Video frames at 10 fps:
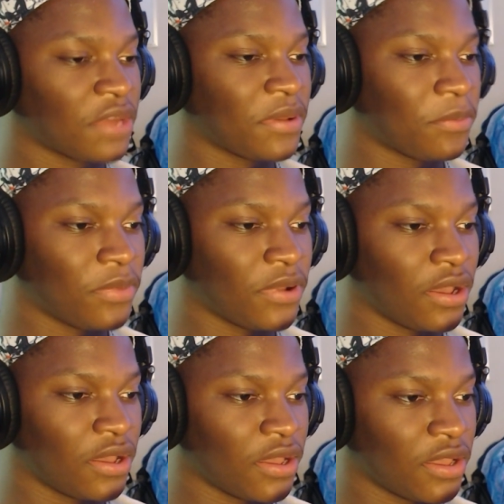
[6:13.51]

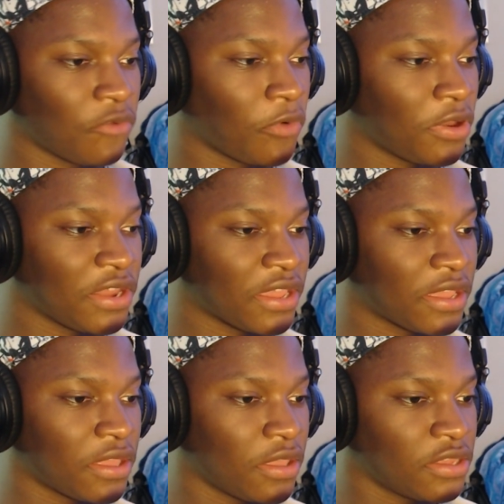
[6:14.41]
about wanting
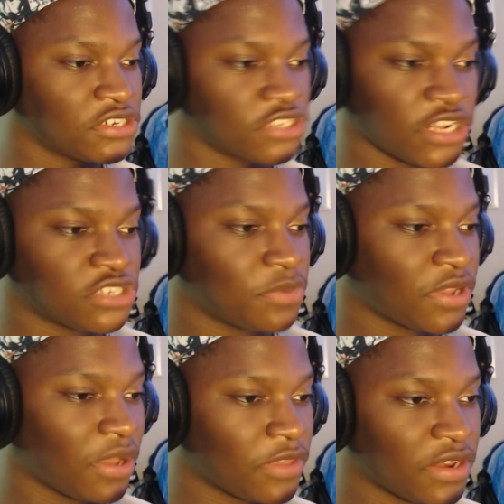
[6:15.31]
Shanks to
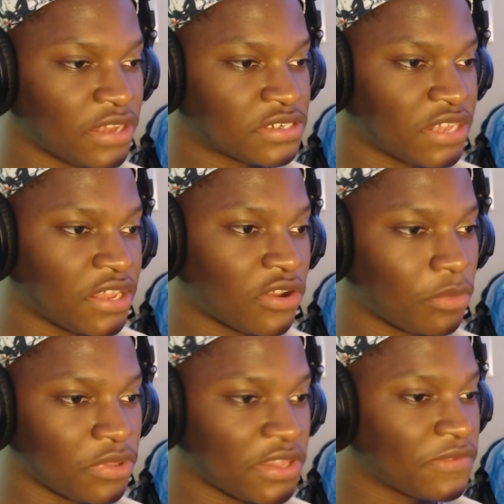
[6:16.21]
become the next king, or
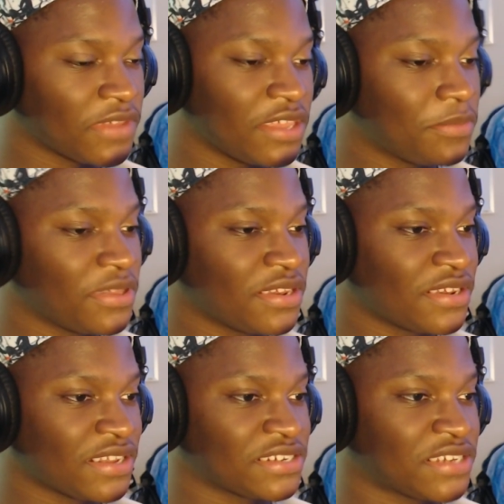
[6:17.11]
believing he'd be the
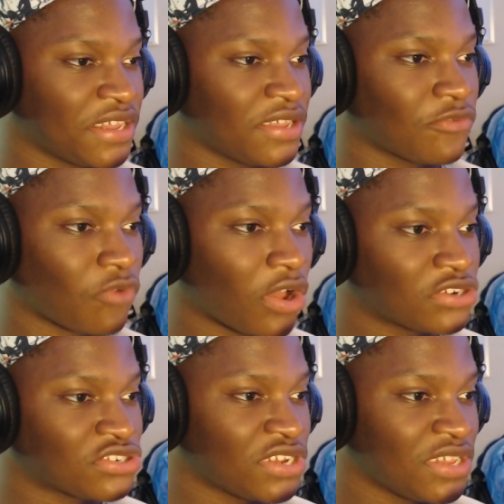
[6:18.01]
next king,
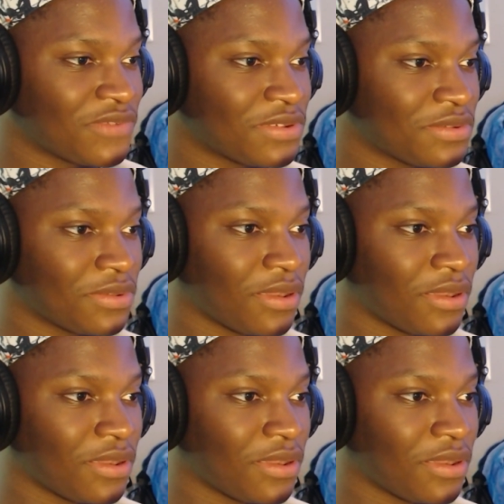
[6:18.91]
Roger even,